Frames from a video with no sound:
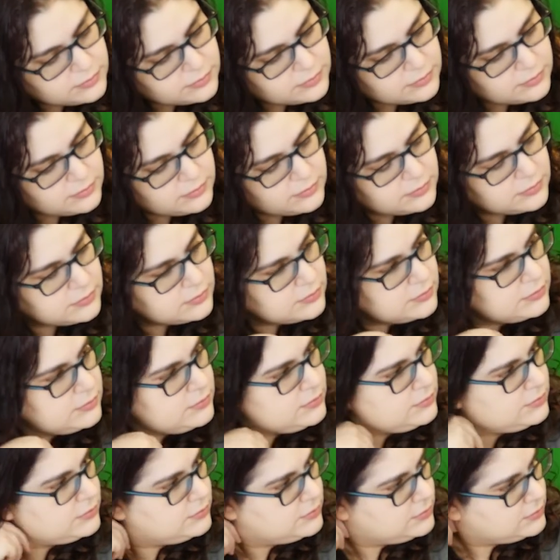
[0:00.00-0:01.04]

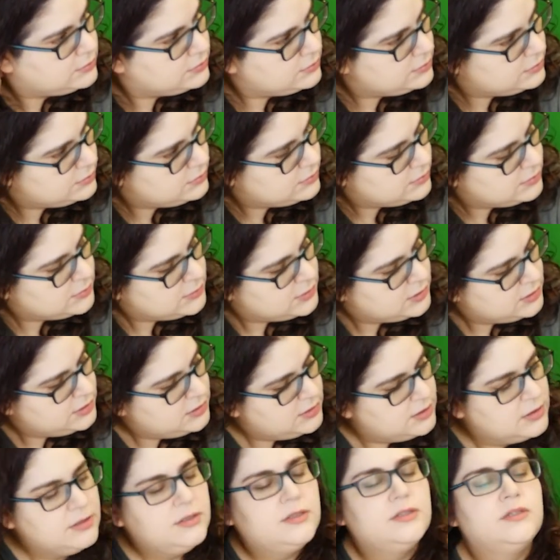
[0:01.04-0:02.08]

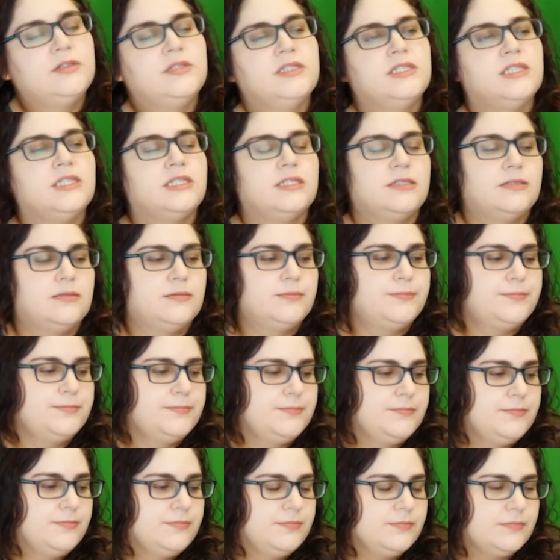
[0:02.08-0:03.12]

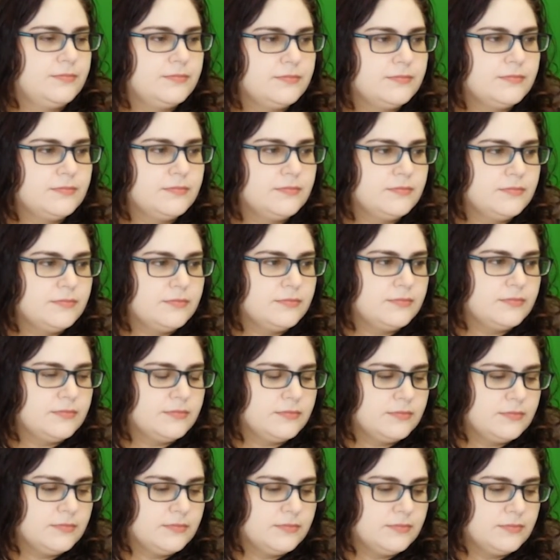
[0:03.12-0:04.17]
(silent)